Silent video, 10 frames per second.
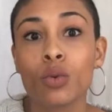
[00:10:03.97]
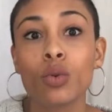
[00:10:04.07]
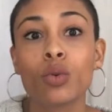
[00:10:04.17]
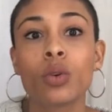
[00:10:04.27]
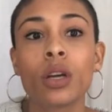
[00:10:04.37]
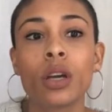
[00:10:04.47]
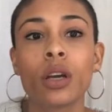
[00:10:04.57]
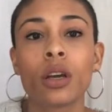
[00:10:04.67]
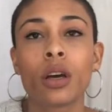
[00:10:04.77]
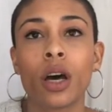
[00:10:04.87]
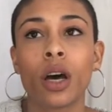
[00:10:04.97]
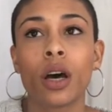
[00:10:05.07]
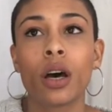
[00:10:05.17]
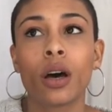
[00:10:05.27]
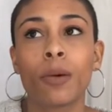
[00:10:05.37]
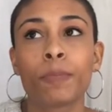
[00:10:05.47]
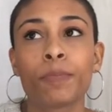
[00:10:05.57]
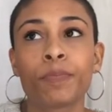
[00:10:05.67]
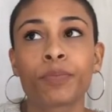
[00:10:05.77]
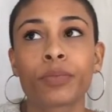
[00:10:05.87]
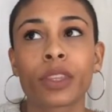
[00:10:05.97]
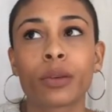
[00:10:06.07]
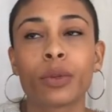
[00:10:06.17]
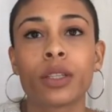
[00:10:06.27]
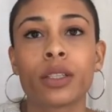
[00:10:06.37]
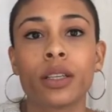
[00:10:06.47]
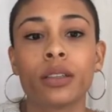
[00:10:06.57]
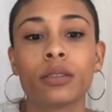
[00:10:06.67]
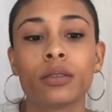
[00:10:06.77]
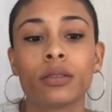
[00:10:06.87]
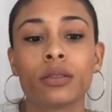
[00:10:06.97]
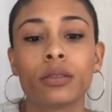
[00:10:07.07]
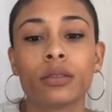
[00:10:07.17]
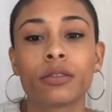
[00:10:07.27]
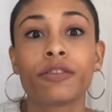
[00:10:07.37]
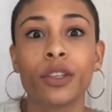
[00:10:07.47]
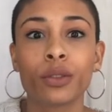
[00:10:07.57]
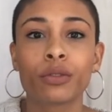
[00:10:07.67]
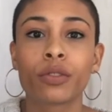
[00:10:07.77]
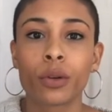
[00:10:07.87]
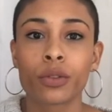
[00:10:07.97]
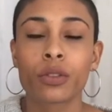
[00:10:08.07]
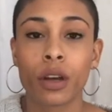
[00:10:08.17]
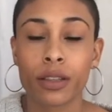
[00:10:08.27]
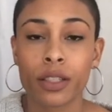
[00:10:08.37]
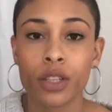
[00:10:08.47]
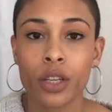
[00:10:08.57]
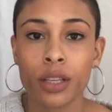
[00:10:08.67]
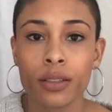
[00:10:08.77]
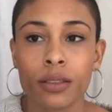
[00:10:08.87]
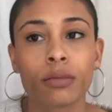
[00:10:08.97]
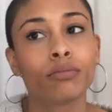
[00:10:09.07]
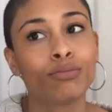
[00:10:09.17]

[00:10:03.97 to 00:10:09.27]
Ooh, what is it? Field roast sausages.